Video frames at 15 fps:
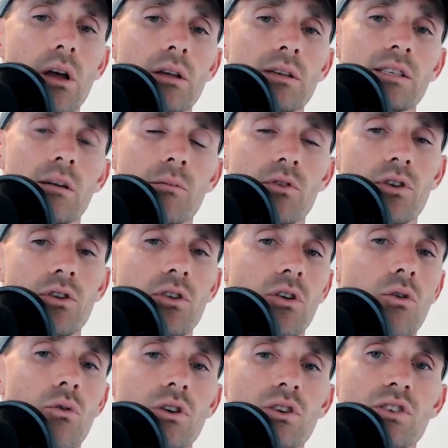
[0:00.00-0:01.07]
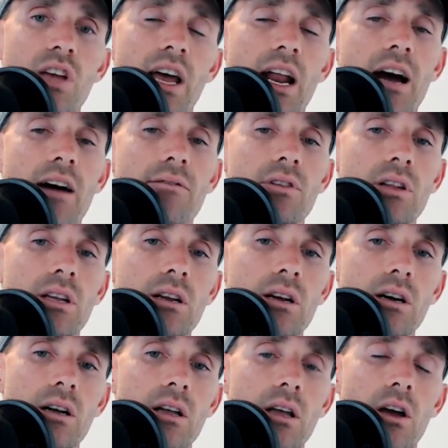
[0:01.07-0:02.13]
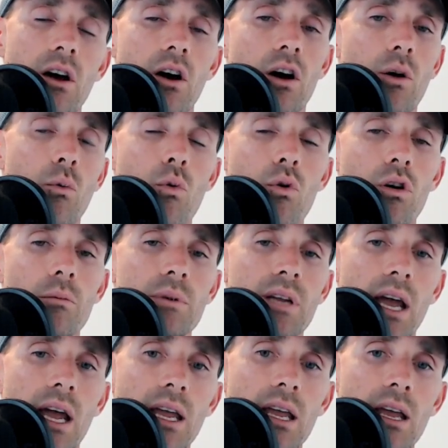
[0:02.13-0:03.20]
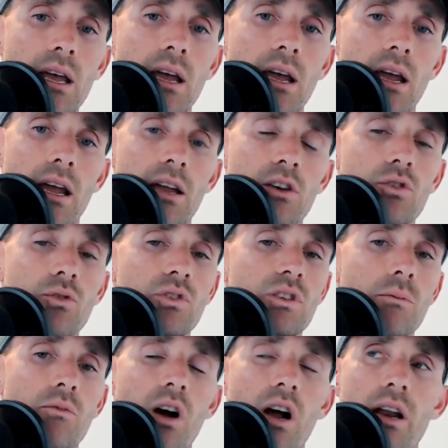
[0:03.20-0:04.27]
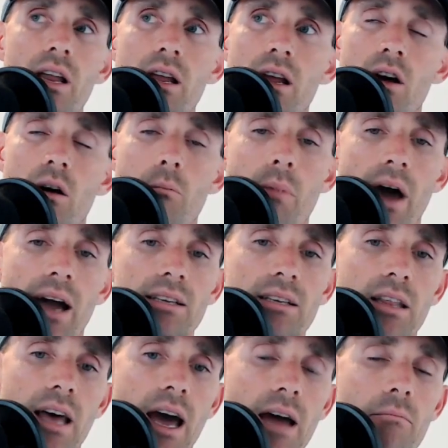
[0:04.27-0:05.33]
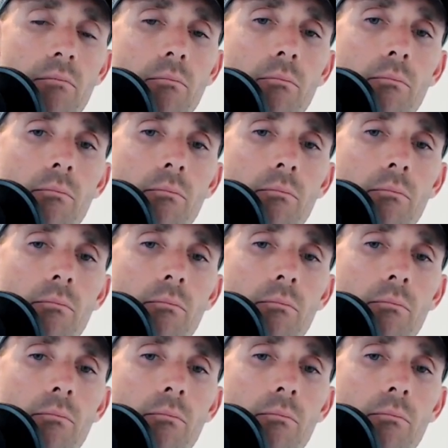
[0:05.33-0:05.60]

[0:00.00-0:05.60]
similar to the course at Javelina on a warm day and do some running, come back to that,